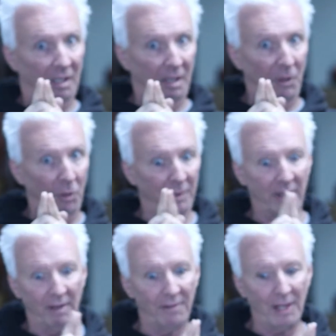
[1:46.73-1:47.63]
I'm hoping
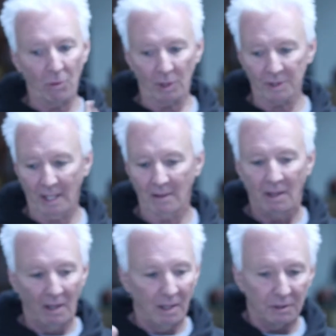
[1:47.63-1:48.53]
that everything works out.
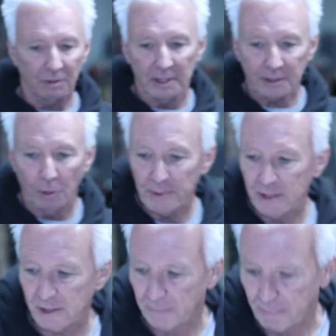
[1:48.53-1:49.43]
So let's open
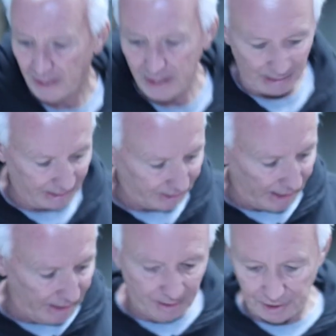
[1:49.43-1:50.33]
this up. I am
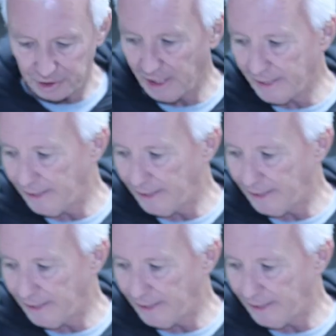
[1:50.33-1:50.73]
excited to check